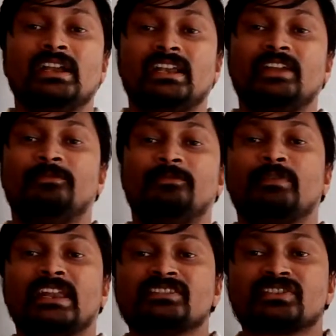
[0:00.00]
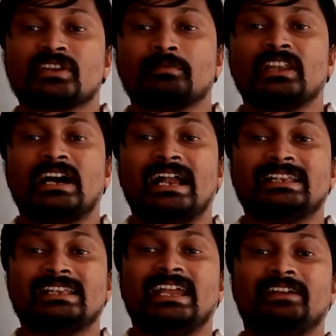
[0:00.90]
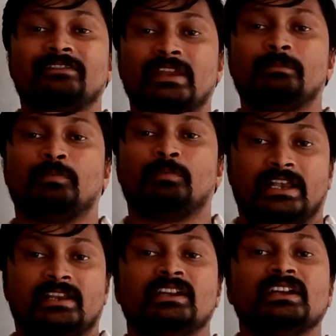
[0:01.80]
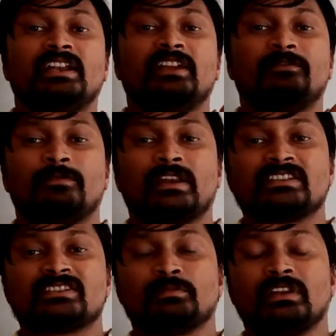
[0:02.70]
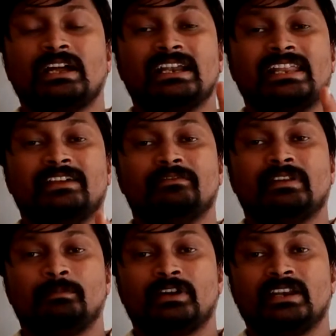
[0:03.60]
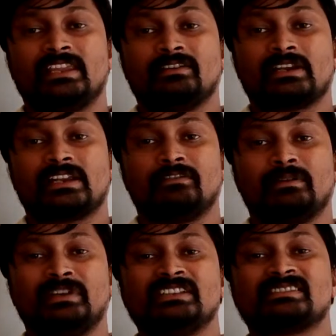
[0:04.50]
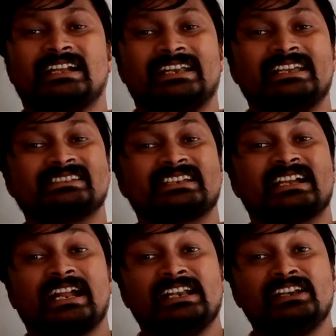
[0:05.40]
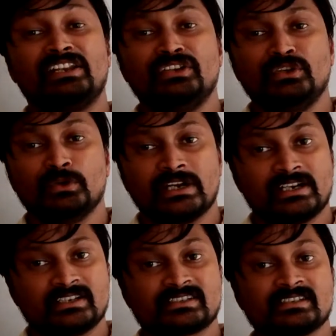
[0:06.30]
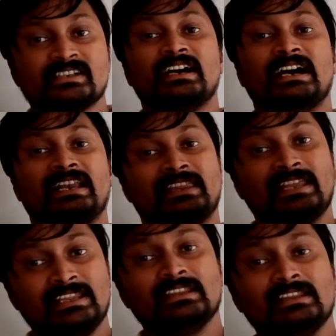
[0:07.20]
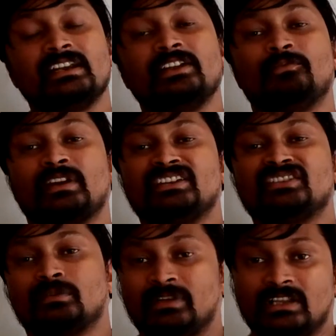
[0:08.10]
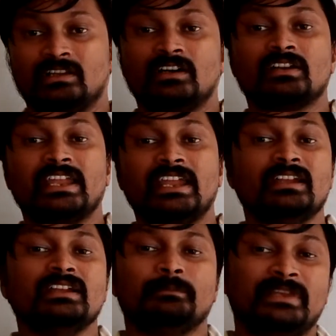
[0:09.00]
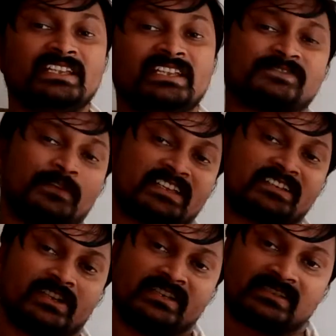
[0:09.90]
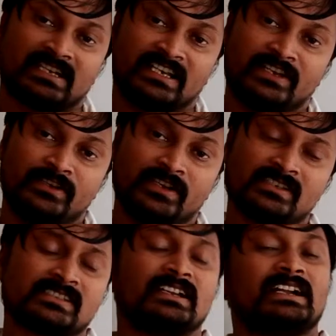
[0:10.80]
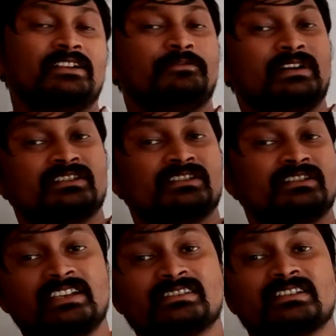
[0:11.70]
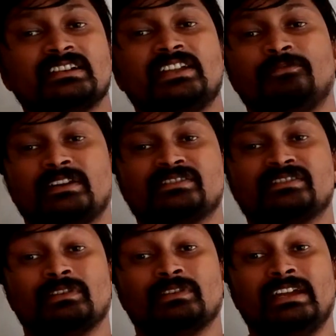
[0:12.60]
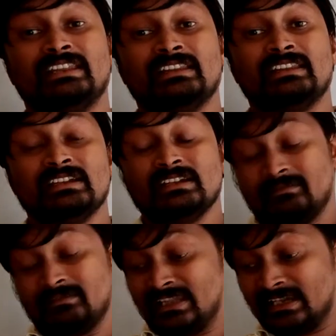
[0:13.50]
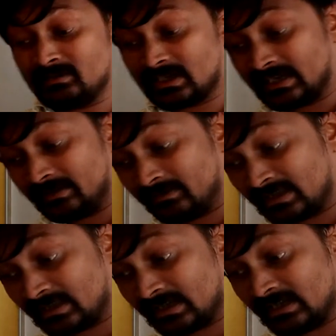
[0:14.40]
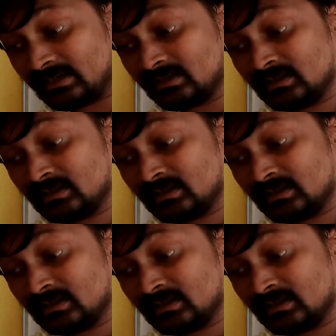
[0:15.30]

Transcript: differentiable at every point. Differentiable at every point they were given means that is continuous and then differentiable. Okay, means function is continuous and function is differentiable. When they were given that